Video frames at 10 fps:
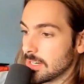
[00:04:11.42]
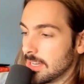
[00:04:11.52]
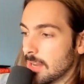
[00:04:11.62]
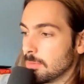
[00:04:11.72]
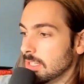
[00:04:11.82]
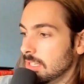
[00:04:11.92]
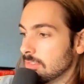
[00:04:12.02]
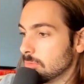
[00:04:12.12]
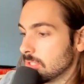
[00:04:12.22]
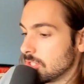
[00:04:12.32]
And I believe
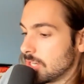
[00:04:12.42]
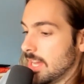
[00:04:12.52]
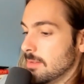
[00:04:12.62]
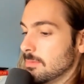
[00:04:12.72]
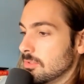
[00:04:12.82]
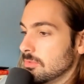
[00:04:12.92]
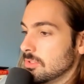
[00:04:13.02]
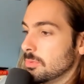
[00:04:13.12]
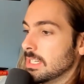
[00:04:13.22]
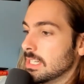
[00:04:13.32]
it was Shams who
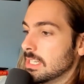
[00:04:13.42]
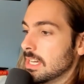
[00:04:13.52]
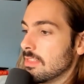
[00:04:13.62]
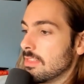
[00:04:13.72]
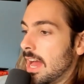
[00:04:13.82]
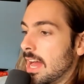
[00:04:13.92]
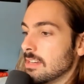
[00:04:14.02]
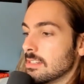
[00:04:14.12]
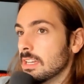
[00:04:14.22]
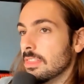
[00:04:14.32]
tweeted that
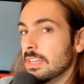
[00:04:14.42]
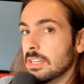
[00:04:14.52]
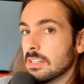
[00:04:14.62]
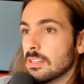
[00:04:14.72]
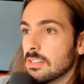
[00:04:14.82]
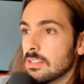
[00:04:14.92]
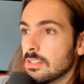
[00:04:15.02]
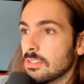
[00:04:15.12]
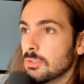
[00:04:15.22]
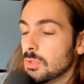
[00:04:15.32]
the
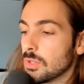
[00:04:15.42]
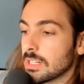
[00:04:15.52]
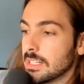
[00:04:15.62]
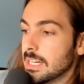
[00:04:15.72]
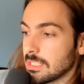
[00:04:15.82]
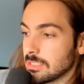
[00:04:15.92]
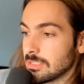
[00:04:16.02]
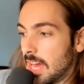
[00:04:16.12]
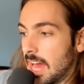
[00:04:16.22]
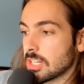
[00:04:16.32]
New York
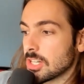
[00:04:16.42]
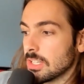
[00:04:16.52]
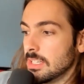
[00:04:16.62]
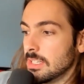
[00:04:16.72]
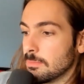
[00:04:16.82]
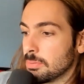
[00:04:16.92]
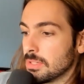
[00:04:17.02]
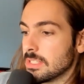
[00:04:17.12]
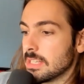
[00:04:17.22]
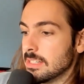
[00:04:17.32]
Knicks actually
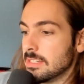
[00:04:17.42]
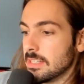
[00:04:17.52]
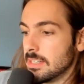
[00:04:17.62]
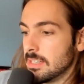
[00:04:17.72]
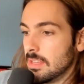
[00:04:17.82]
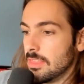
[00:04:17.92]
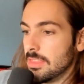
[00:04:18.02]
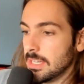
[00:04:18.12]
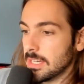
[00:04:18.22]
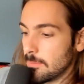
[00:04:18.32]
presented
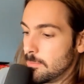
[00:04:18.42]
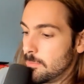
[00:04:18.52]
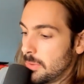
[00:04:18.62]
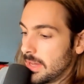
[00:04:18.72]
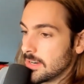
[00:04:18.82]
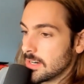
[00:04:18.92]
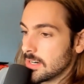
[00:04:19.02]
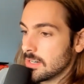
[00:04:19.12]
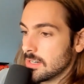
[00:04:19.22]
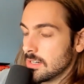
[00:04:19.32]
the
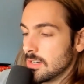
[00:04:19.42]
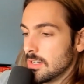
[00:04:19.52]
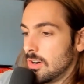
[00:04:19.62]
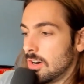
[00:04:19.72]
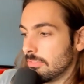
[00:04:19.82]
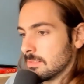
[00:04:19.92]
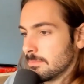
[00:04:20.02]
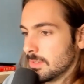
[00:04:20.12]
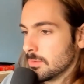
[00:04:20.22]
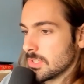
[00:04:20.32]
better offer.
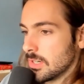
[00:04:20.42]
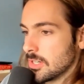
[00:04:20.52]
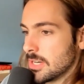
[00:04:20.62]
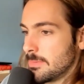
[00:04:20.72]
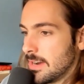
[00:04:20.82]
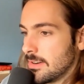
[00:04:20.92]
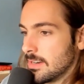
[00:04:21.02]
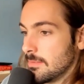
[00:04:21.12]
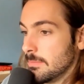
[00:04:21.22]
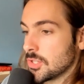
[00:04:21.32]
It was RJ Barrett,
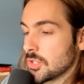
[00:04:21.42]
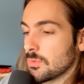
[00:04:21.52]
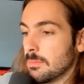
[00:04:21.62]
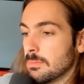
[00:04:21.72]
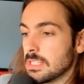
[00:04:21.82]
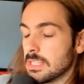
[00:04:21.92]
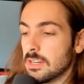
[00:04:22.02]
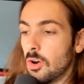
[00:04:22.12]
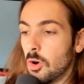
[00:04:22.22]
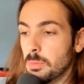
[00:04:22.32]
Mitchell Robinson,
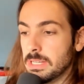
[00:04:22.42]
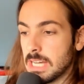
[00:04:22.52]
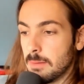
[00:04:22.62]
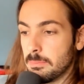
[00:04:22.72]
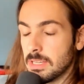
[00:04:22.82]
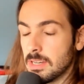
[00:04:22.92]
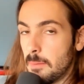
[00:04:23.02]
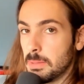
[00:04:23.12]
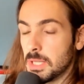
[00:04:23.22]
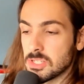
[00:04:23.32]
Obi Toppin
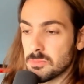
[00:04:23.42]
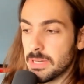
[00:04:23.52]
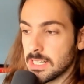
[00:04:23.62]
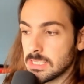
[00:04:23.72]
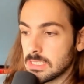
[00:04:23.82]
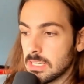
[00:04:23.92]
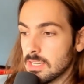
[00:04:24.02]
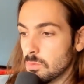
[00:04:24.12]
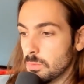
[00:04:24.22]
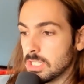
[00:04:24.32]
plus picks,
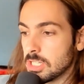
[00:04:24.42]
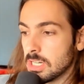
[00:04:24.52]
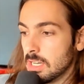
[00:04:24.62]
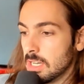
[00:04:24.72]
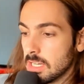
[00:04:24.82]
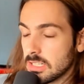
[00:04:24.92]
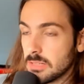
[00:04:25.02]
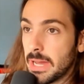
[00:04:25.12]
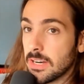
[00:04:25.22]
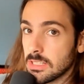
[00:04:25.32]
which
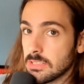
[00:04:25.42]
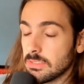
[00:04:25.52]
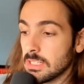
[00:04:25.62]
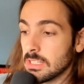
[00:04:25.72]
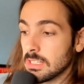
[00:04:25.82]
comparatively